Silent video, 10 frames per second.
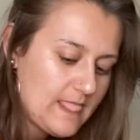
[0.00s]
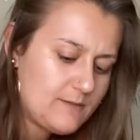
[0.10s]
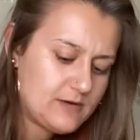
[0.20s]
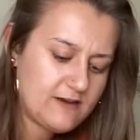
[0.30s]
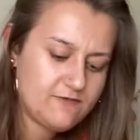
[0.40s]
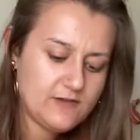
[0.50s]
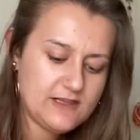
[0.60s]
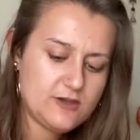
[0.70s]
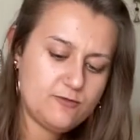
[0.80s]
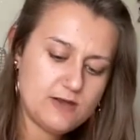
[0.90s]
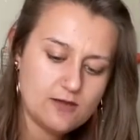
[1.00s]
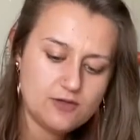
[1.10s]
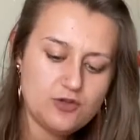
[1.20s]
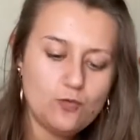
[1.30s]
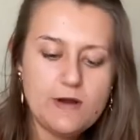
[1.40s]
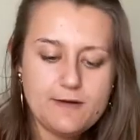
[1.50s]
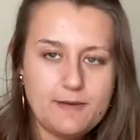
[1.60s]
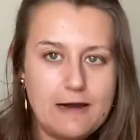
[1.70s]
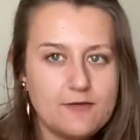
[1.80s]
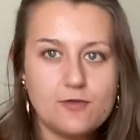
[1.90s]
But I feel like you went
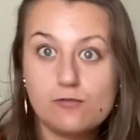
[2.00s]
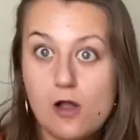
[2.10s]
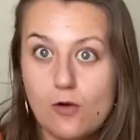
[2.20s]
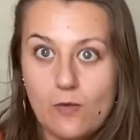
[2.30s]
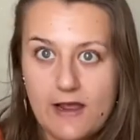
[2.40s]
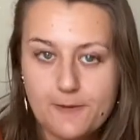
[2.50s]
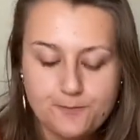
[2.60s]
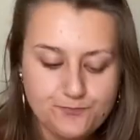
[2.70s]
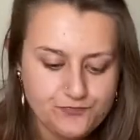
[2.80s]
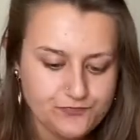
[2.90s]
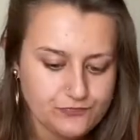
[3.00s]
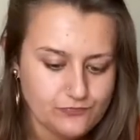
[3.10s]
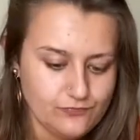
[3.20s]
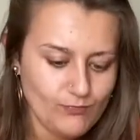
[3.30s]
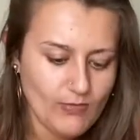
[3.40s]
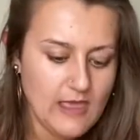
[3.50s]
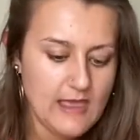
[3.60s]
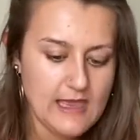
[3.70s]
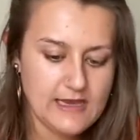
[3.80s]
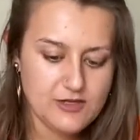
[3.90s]
about it the wrong way.
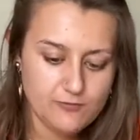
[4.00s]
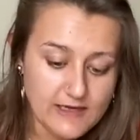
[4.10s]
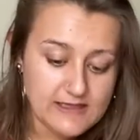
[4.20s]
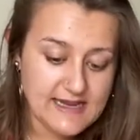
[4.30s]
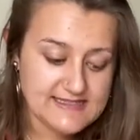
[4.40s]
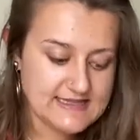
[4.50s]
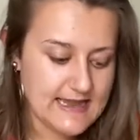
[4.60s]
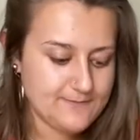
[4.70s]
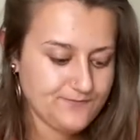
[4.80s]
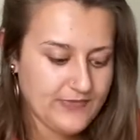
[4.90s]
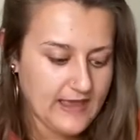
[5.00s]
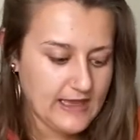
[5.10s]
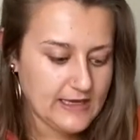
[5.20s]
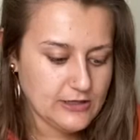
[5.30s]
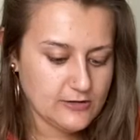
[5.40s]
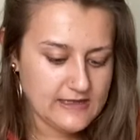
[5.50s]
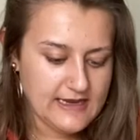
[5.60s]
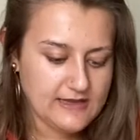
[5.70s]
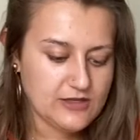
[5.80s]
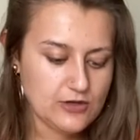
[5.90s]
And you realize that. And you're
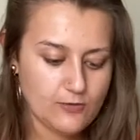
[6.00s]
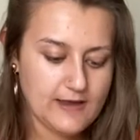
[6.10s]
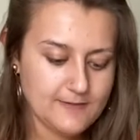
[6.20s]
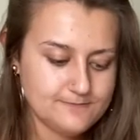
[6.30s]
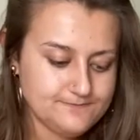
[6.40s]
like, you know what?